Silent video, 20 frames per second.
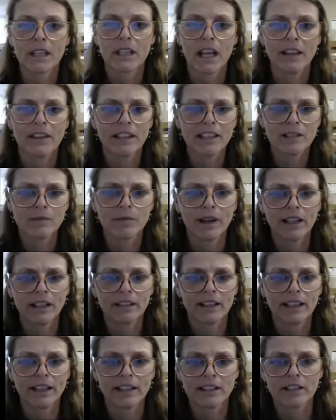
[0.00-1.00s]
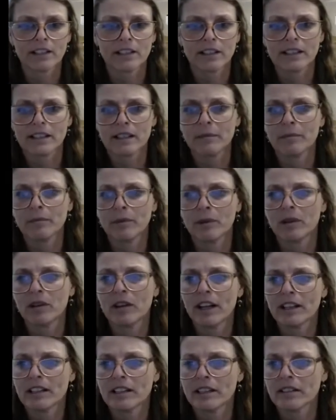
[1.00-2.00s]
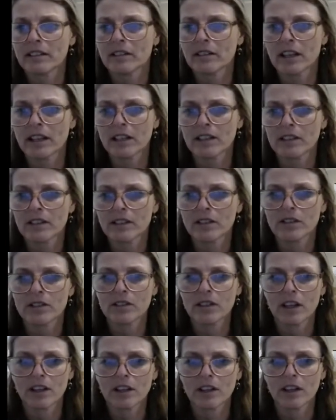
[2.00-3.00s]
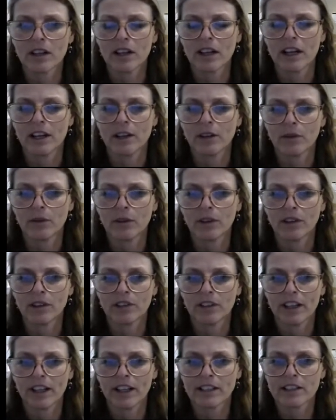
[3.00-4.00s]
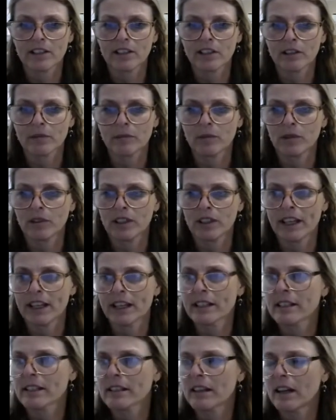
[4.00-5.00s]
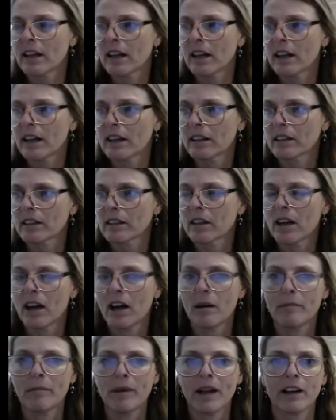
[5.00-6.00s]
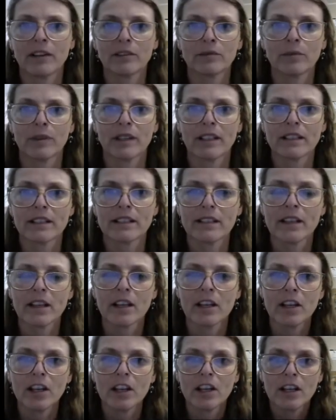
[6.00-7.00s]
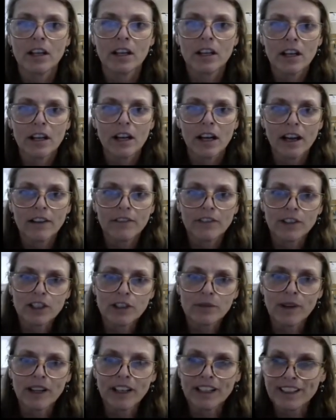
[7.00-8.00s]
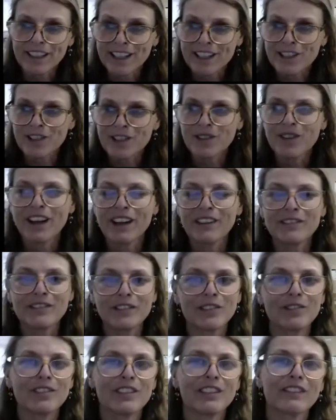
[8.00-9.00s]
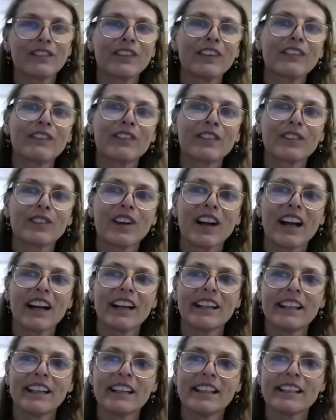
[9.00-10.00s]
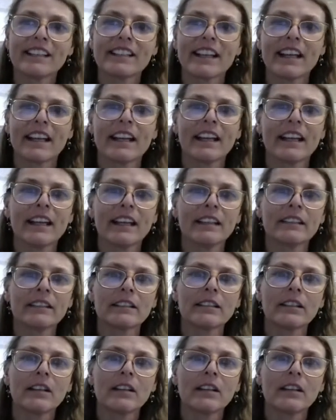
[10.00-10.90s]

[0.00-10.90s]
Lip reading: I think sweat glands look simple, and oil glands look more like compound ones. Of your sweat glands, you have two different varieties, and